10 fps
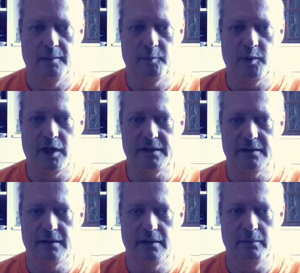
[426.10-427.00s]
But
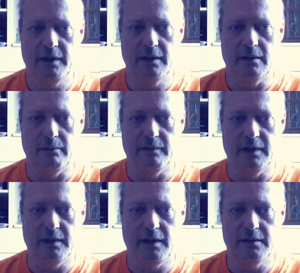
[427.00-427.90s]
here we go.
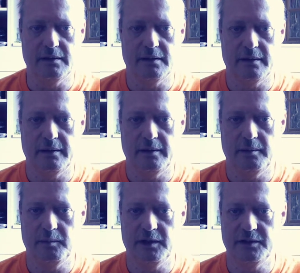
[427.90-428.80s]
Got date,
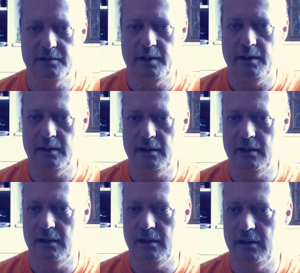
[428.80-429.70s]
time. Is there anything
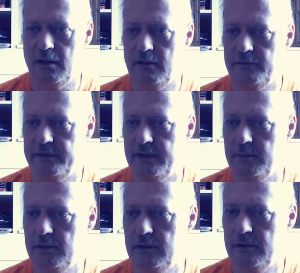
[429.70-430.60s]

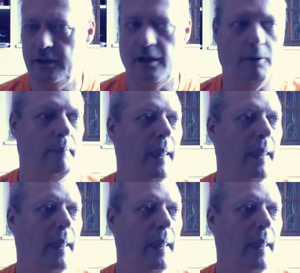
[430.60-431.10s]
identifiable? No.